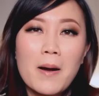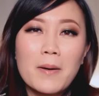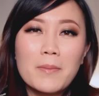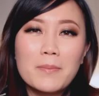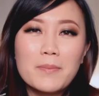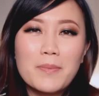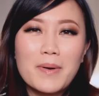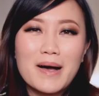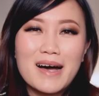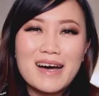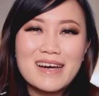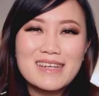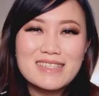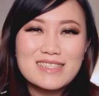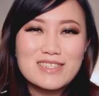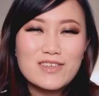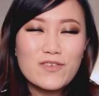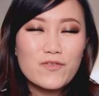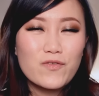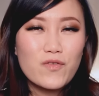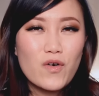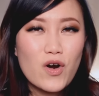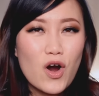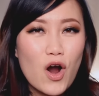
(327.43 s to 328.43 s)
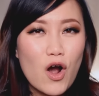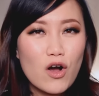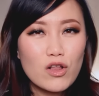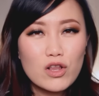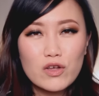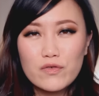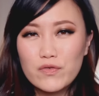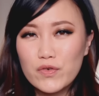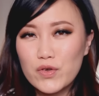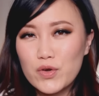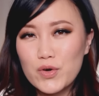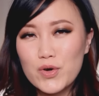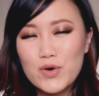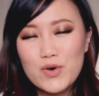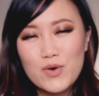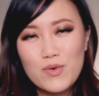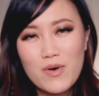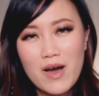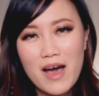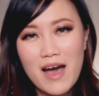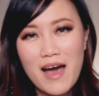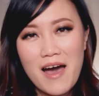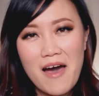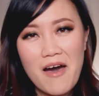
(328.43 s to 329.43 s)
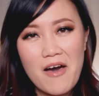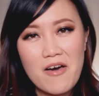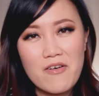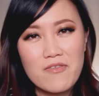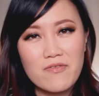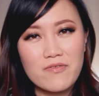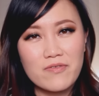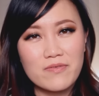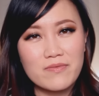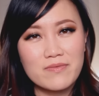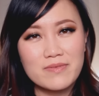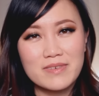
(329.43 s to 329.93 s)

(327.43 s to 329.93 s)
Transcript: but for all of you who have,